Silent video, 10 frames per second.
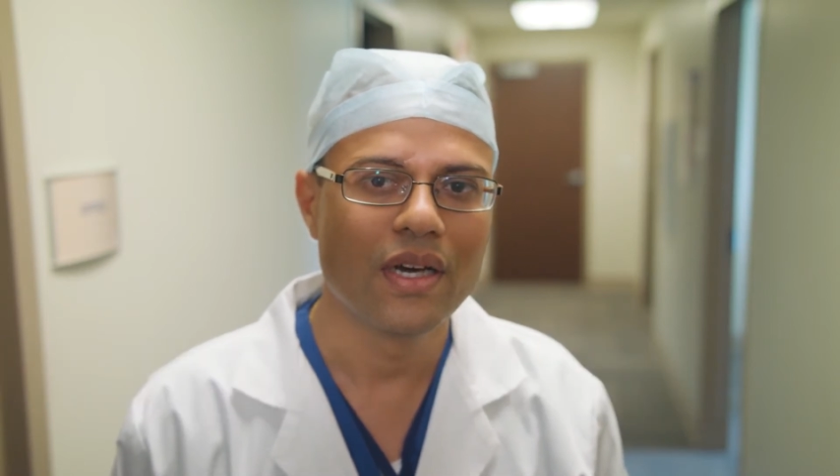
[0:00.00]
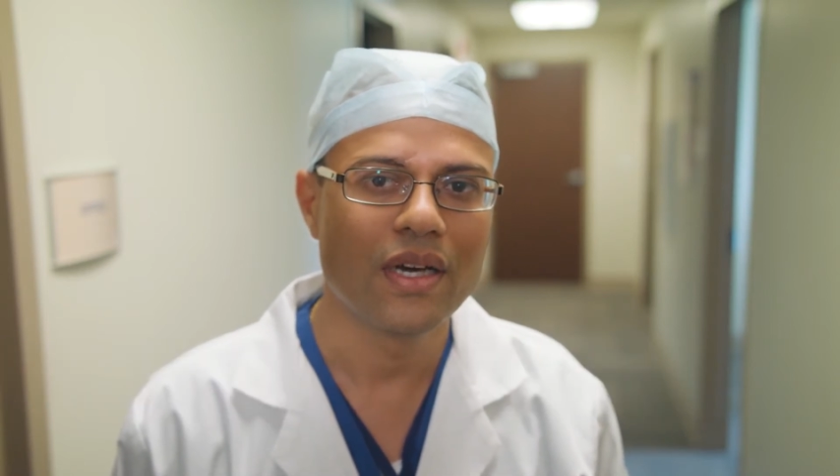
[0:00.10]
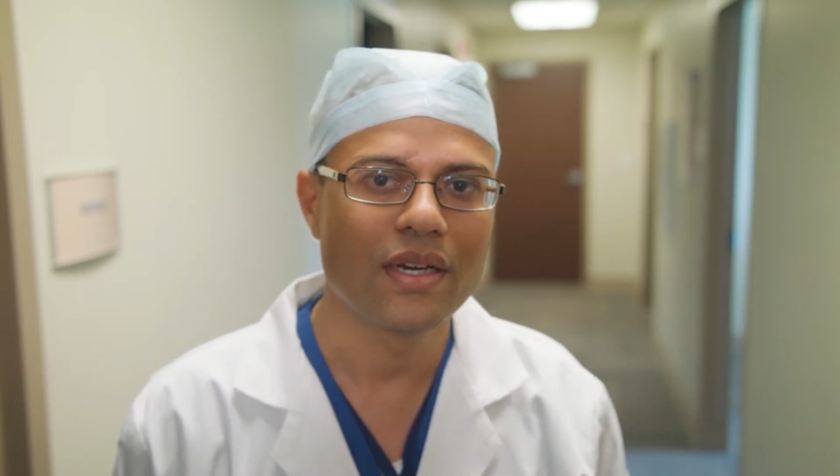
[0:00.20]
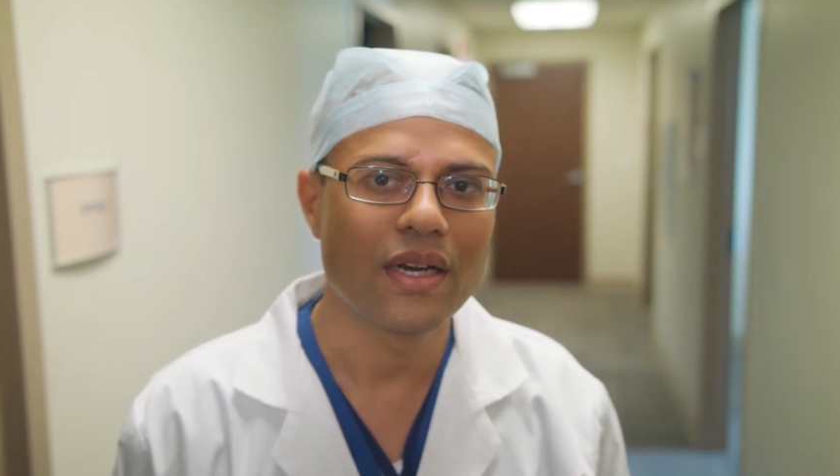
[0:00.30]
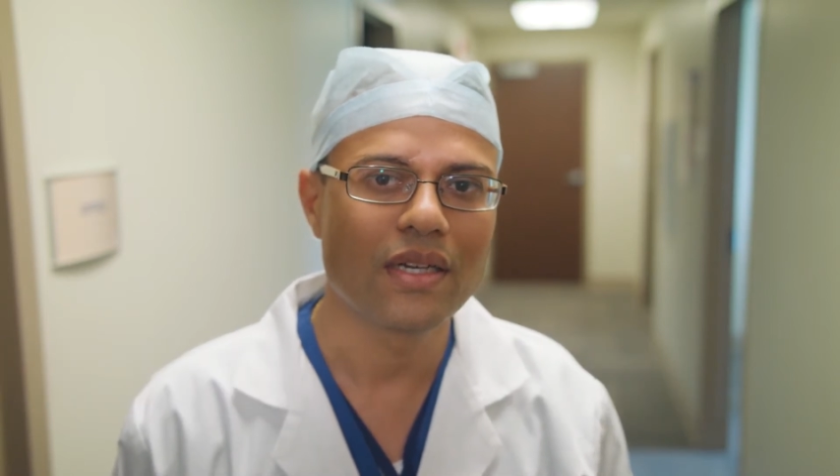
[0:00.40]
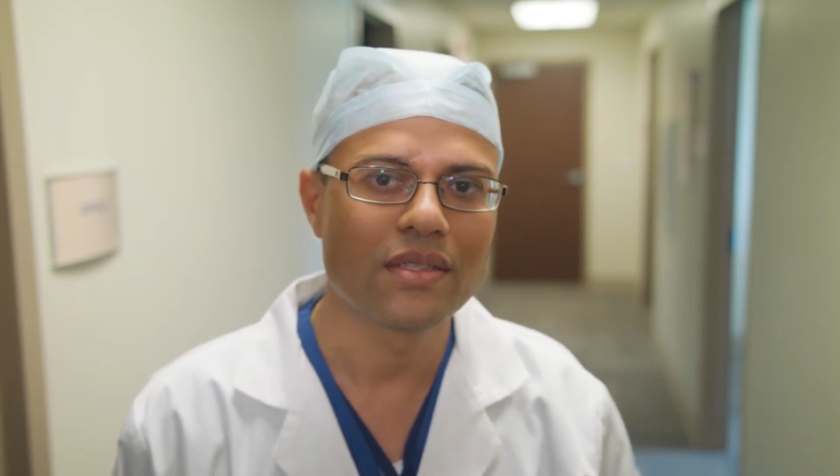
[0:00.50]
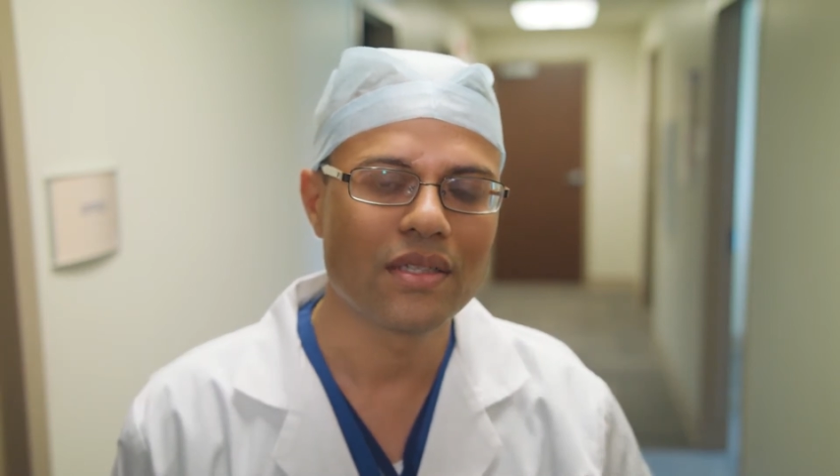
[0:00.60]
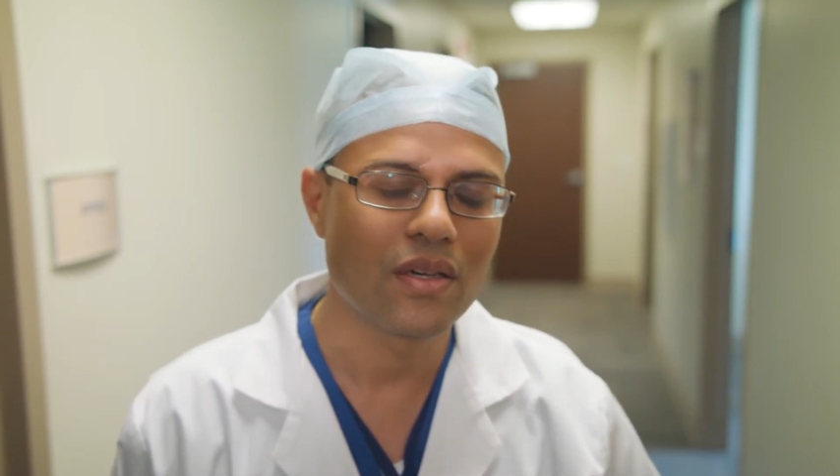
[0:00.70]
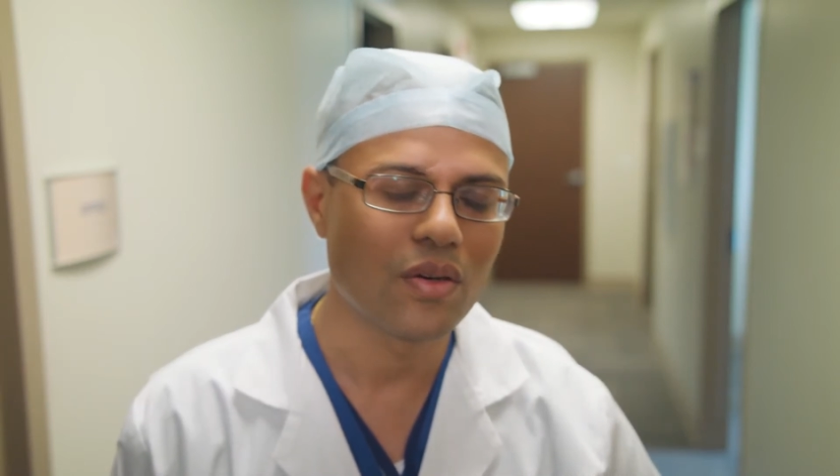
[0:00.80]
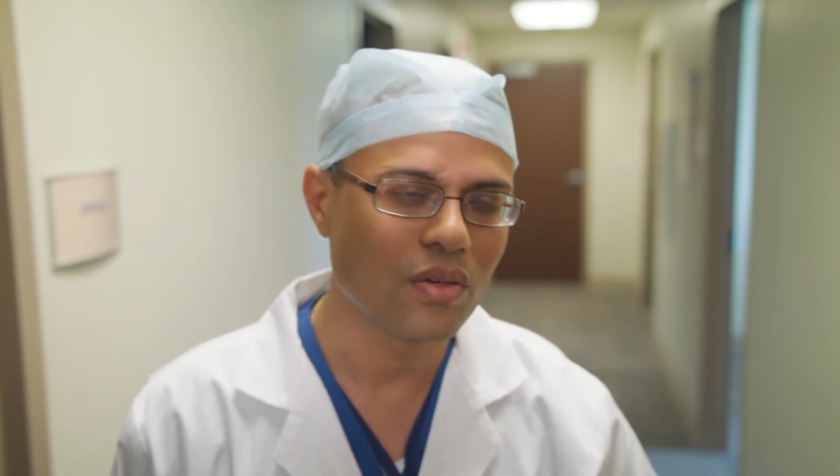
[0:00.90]
I realized
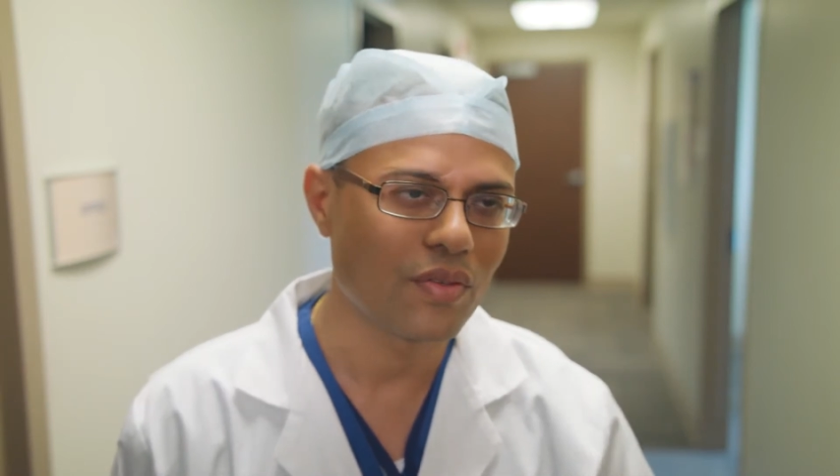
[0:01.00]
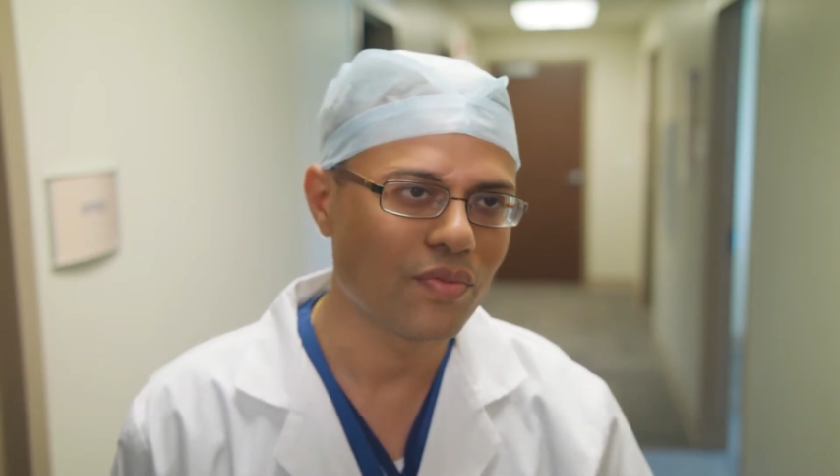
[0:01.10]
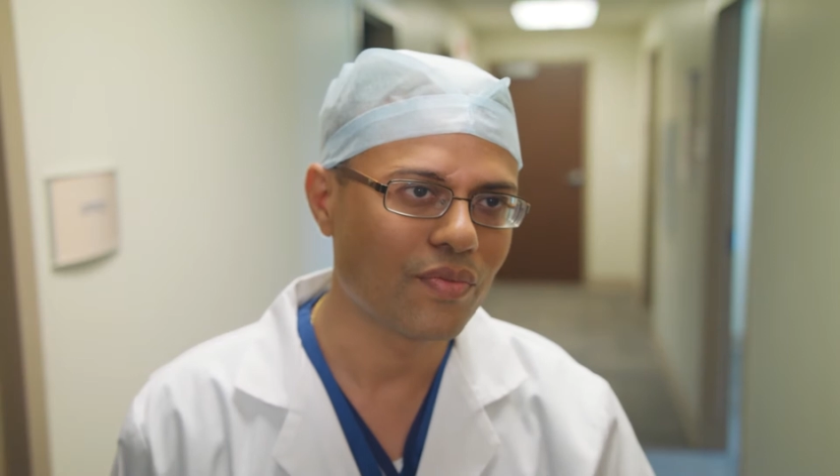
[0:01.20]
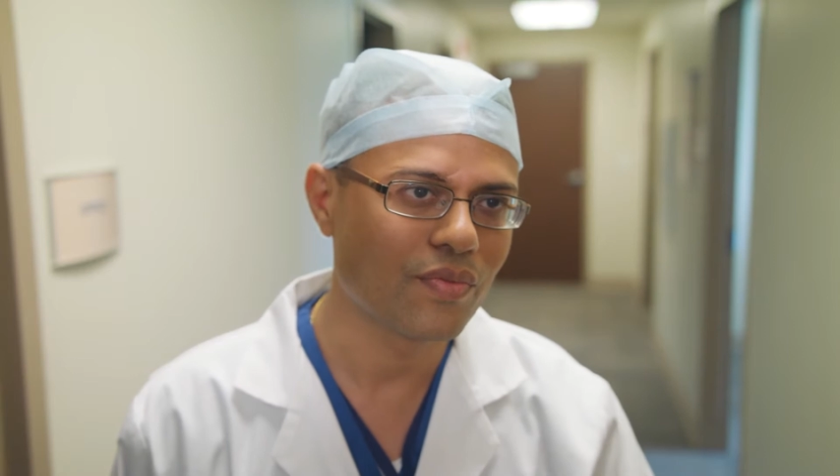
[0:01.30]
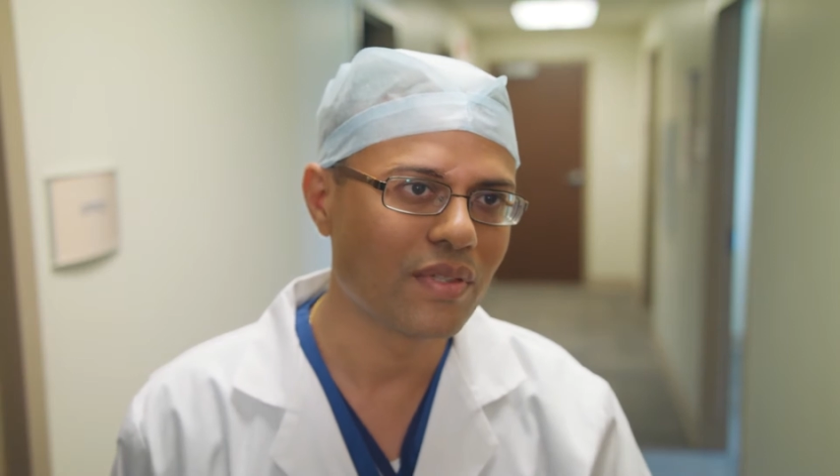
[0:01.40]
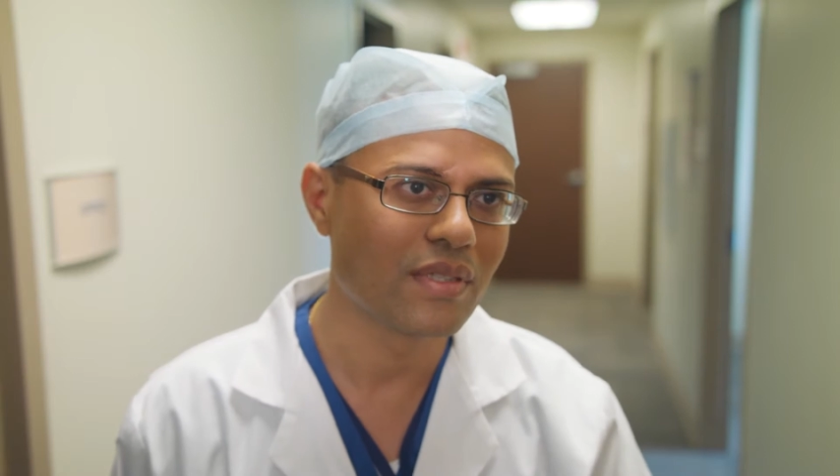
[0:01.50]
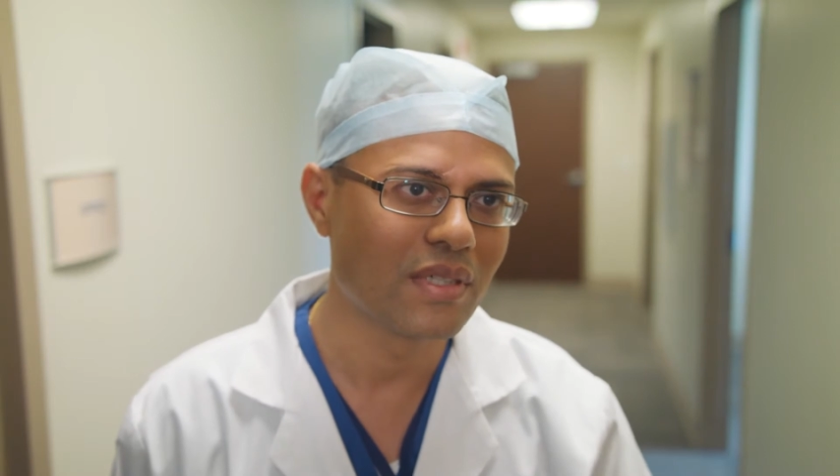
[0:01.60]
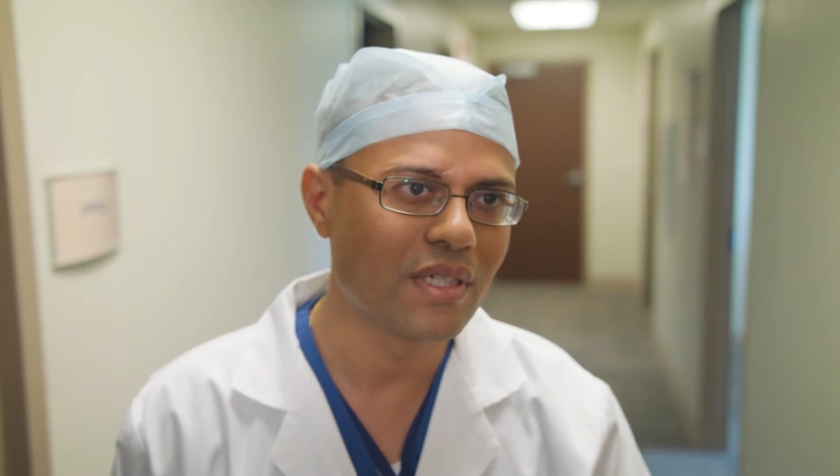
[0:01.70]
that a lot of this